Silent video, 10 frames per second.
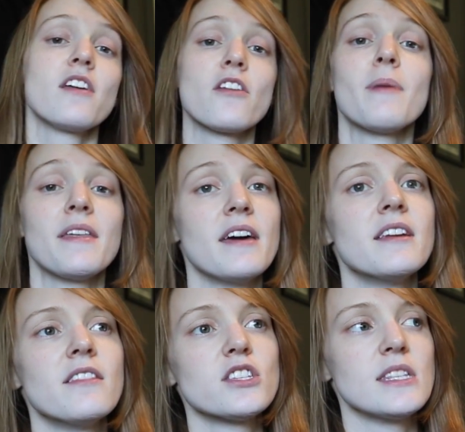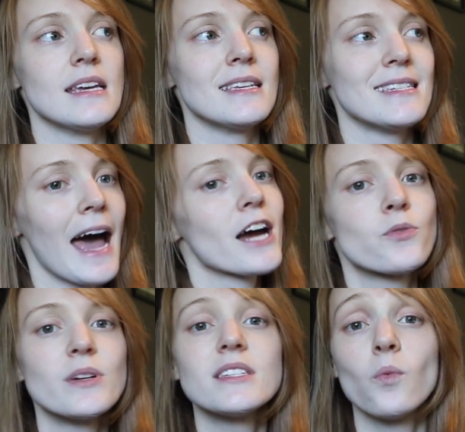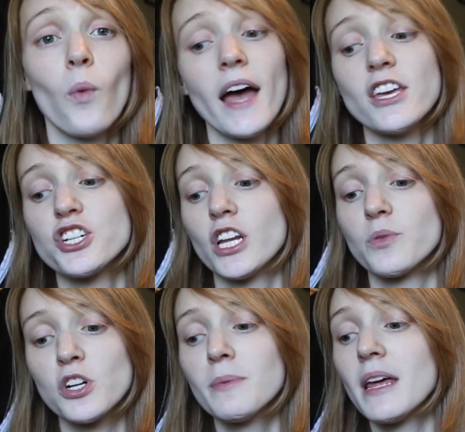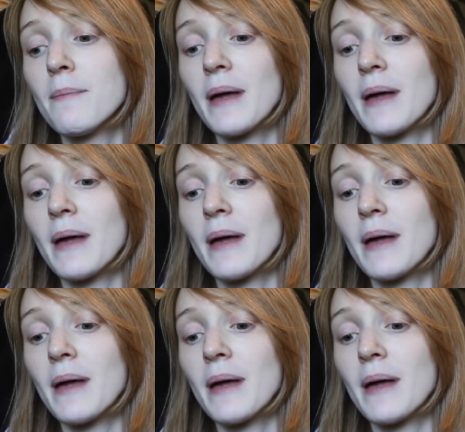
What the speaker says: the other by the end of this the exact reason why his channel was terminated.